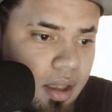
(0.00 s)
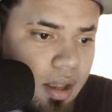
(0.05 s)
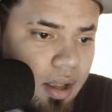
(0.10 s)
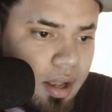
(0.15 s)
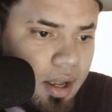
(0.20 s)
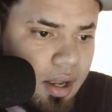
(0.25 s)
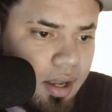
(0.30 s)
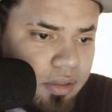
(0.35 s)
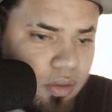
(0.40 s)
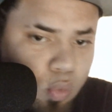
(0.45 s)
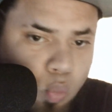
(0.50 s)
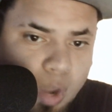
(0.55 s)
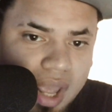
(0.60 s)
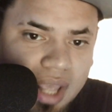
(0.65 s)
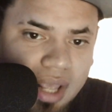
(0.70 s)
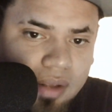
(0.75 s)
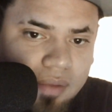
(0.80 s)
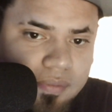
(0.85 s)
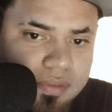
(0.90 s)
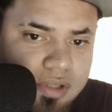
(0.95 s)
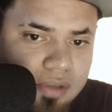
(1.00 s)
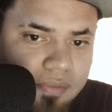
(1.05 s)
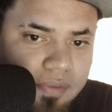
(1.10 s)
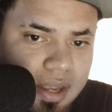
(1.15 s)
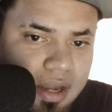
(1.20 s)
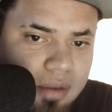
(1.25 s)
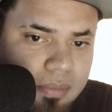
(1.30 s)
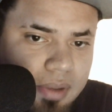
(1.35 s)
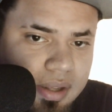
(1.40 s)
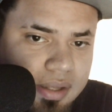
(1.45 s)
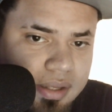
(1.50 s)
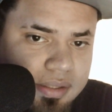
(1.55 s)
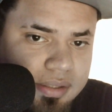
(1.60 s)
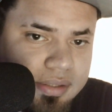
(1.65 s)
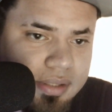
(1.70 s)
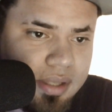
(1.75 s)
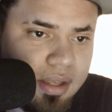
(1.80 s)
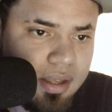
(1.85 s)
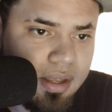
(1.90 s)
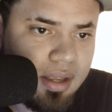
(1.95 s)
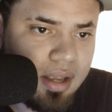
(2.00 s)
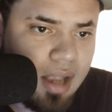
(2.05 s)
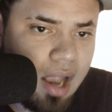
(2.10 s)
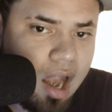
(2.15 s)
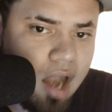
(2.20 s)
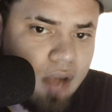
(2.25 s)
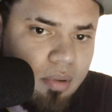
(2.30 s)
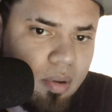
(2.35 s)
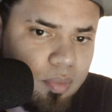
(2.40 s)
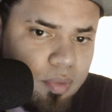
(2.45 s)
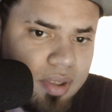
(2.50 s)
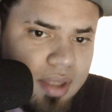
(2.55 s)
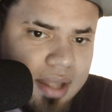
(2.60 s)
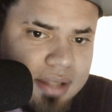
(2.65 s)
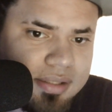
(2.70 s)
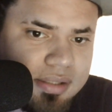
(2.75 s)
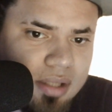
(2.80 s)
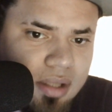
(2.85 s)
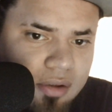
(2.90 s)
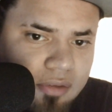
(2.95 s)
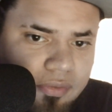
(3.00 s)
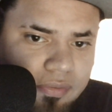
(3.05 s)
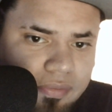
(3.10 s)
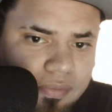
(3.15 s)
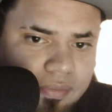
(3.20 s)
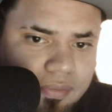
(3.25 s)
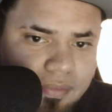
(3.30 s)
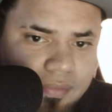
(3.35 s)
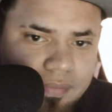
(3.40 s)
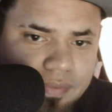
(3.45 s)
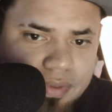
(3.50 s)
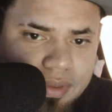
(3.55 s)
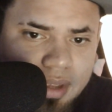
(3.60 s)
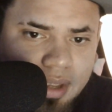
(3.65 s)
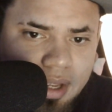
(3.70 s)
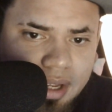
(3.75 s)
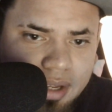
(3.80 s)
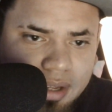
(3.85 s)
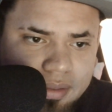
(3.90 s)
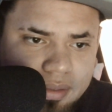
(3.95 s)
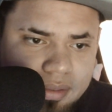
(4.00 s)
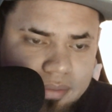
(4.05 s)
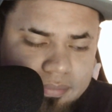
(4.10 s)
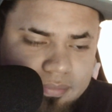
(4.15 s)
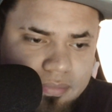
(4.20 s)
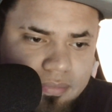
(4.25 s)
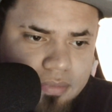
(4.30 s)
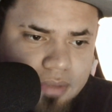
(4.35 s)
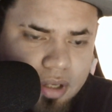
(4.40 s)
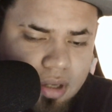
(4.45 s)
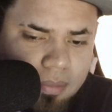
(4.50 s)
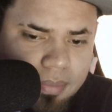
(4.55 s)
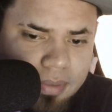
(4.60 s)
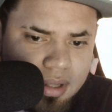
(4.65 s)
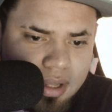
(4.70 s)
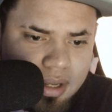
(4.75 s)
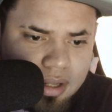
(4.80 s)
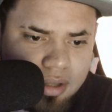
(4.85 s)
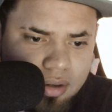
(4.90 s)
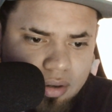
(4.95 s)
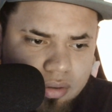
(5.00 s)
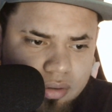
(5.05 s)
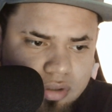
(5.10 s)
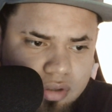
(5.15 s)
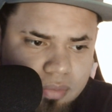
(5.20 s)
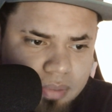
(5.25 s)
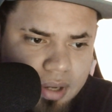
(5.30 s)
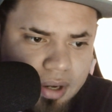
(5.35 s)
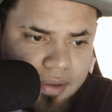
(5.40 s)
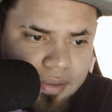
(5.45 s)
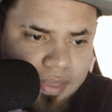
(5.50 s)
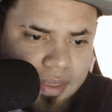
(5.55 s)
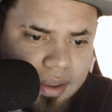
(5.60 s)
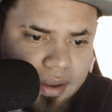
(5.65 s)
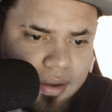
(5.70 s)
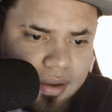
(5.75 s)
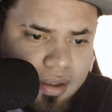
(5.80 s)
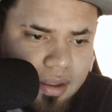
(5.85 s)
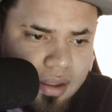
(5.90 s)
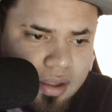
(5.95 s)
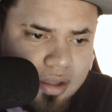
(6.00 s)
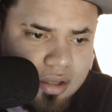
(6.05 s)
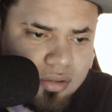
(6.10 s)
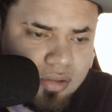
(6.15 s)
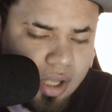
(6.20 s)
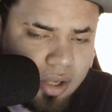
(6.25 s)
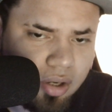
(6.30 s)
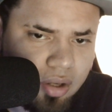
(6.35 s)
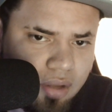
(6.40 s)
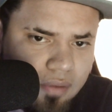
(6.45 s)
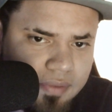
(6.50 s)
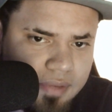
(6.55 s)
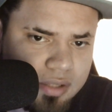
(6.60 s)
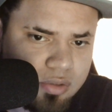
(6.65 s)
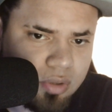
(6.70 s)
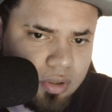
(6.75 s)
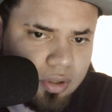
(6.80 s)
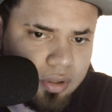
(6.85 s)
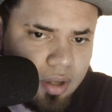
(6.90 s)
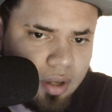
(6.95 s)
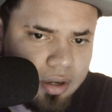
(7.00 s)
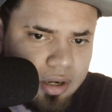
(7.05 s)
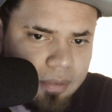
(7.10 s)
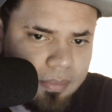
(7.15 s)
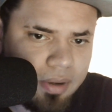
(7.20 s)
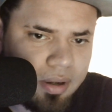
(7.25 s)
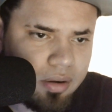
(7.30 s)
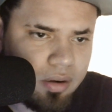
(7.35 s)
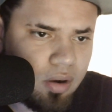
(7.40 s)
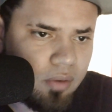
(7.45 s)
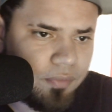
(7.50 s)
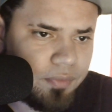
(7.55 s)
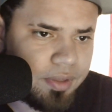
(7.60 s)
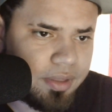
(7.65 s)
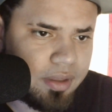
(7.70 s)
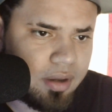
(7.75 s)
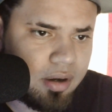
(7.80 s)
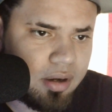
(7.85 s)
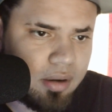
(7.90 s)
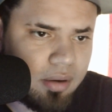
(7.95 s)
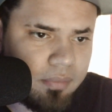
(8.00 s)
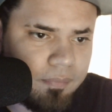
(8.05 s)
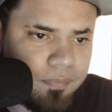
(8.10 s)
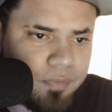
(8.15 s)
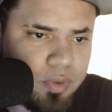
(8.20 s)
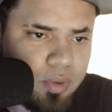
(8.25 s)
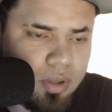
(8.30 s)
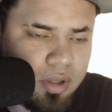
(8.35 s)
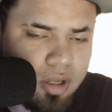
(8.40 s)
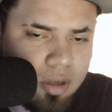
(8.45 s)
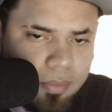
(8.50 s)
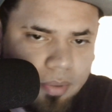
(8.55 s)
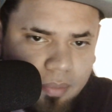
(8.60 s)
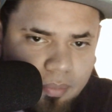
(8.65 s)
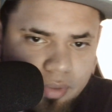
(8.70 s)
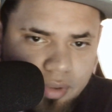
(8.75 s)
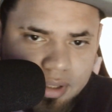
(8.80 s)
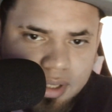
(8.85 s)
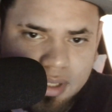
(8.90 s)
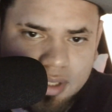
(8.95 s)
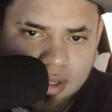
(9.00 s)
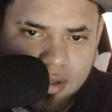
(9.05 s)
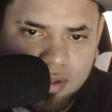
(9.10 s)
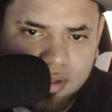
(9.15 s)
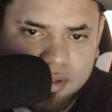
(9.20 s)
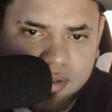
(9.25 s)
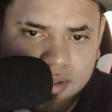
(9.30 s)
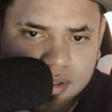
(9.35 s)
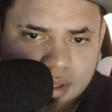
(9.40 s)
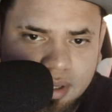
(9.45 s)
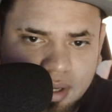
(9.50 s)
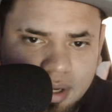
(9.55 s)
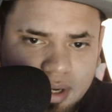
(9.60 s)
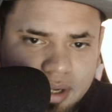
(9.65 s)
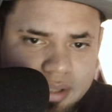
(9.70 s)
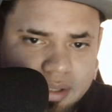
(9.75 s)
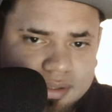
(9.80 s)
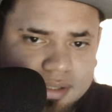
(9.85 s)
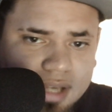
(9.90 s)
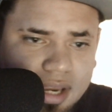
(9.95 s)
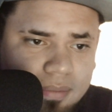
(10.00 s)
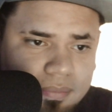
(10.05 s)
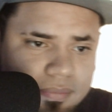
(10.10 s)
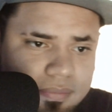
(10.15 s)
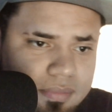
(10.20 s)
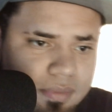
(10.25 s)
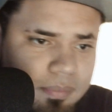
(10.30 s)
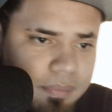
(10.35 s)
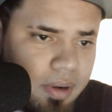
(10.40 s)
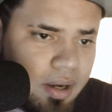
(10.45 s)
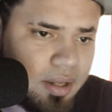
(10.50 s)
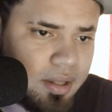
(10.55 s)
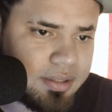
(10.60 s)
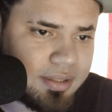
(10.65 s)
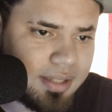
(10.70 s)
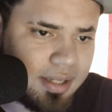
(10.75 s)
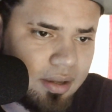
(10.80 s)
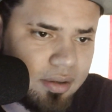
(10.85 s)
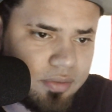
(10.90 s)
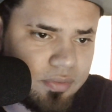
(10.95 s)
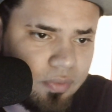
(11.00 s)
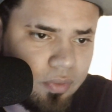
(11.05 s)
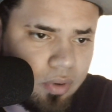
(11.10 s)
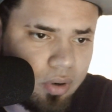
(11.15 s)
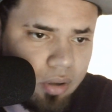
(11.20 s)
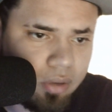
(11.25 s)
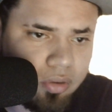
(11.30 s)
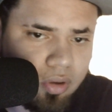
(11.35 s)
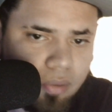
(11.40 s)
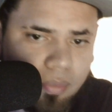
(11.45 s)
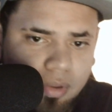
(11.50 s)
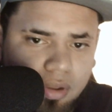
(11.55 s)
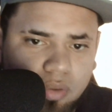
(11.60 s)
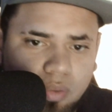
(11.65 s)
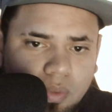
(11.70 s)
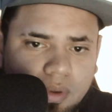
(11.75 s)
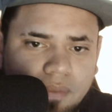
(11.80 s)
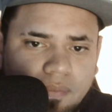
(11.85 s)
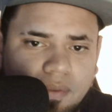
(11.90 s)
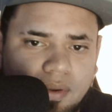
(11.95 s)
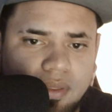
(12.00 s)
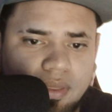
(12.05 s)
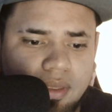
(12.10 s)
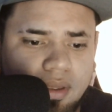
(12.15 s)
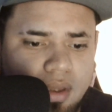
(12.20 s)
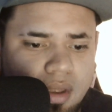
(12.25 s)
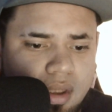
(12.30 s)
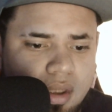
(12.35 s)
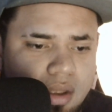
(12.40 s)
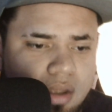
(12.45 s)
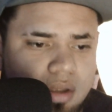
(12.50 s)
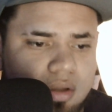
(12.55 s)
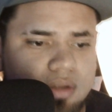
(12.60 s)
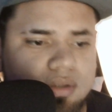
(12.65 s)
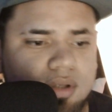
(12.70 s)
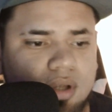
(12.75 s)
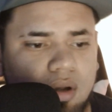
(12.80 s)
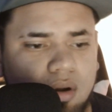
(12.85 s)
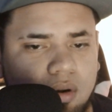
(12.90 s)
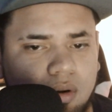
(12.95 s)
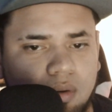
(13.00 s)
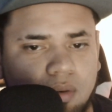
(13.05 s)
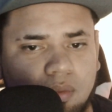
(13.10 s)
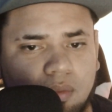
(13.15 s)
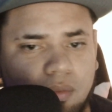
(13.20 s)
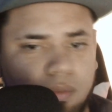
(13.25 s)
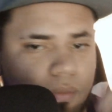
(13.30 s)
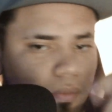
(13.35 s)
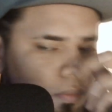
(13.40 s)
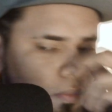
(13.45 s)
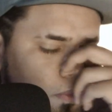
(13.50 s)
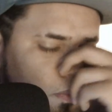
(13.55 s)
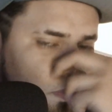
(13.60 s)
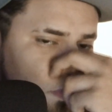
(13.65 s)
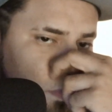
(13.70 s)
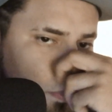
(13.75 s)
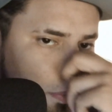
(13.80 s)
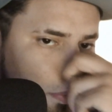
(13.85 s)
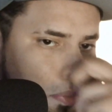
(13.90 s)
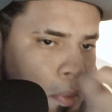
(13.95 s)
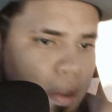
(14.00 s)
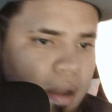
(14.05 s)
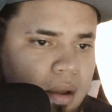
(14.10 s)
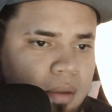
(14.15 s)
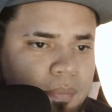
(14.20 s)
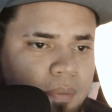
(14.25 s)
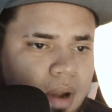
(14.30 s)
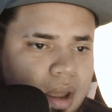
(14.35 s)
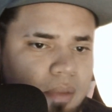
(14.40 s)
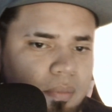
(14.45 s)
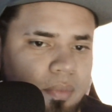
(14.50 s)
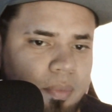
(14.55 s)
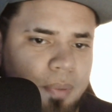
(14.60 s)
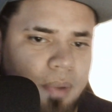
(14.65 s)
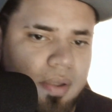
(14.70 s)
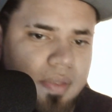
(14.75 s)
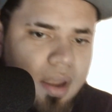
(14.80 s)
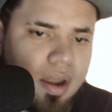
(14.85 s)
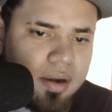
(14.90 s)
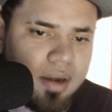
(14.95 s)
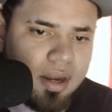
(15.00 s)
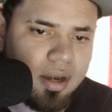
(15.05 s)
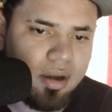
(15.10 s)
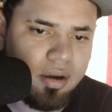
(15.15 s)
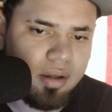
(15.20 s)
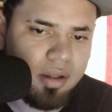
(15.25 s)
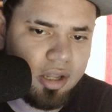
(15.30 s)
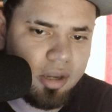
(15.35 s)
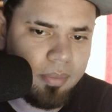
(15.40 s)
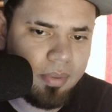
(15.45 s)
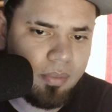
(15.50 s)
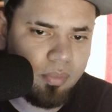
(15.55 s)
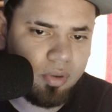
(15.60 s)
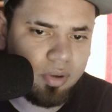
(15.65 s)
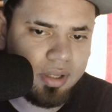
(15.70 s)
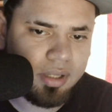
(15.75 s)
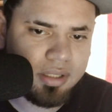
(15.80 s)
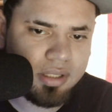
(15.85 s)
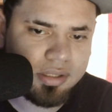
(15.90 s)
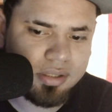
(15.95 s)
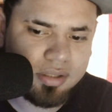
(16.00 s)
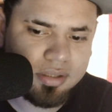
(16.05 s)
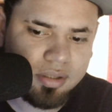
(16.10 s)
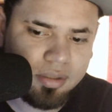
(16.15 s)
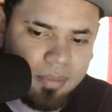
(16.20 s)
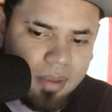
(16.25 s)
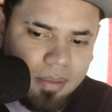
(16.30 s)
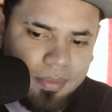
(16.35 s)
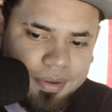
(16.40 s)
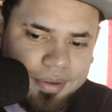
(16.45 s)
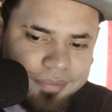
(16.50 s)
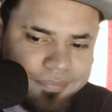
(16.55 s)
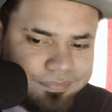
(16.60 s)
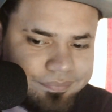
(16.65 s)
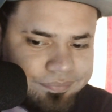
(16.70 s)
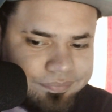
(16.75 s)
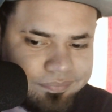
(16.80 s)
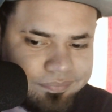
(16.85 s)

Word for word: uh, the waves of enemies. I remember that stuff, uh, you know, like a little two-player thing. So I don't know if that's what they're talking about. Hopefully they're gonna do a little bit more details. Uh, this game apparently is announced for October the 25th, so I'm probably we're probably not gonna hear a little bit more details until maybe